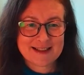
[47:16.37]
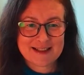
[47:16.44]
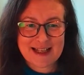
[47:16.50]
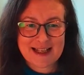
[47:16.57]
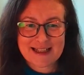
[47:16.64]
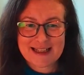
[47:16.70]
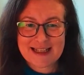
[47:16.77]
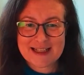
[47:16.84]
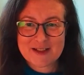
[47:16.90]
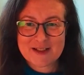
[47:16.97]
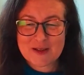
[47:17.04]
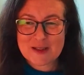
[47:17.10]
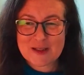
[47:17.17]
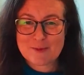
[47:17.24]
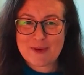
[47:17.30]
techniques to
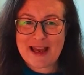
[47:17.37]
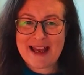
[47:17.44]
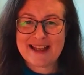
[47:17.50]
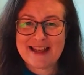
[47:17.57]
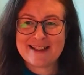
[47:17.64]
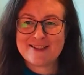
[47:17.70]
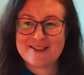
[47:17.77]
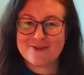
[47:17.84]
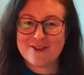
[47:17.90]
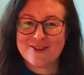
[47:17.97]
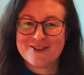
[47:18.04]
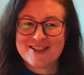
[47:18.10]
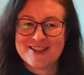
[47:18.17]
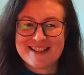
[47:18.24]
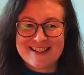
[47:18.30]
expand your
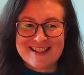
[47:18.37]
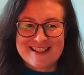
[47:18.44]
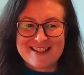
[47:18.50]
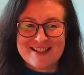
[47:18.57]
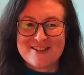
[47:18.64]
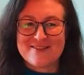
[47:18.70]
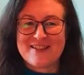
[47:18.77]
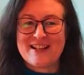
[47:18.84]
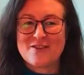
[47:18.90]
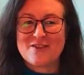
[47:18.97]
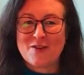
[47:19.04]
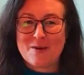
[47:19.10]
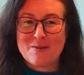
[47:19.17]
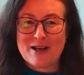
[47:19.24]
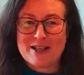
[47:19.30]
consciousness and to raise your
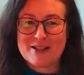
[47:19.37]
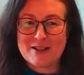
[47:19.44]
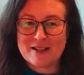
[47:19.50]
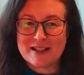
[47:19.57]
vibration.